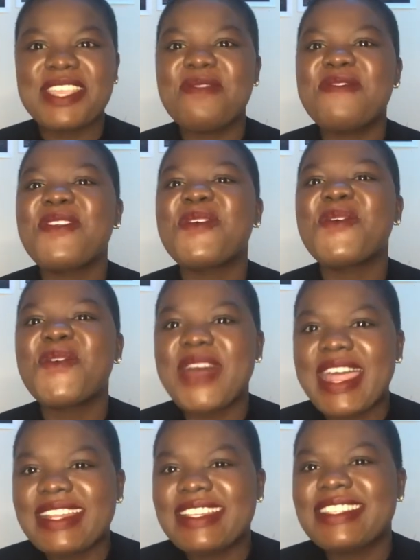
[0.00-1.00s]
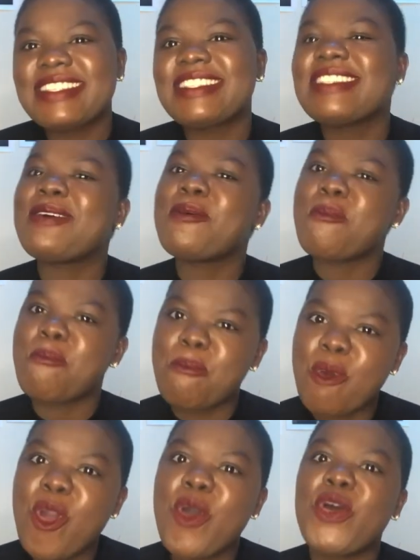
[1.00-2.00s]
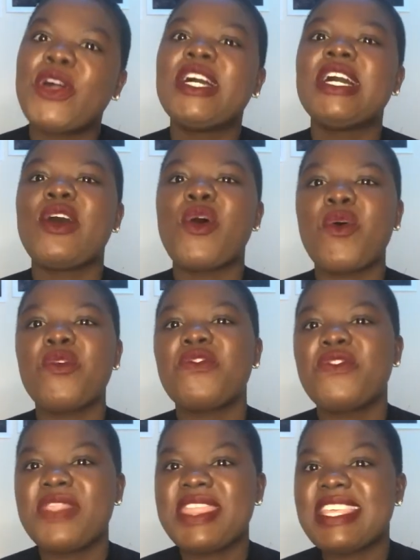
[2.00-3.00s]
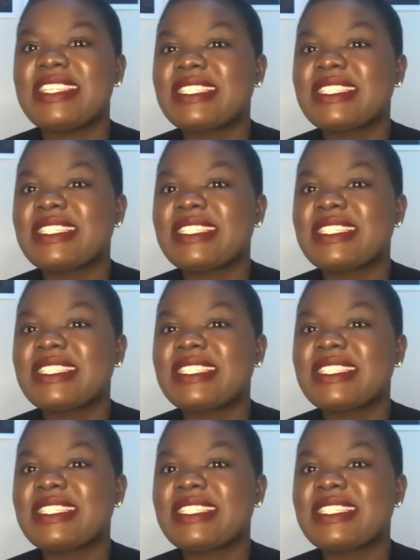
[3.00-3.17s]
If you want more of this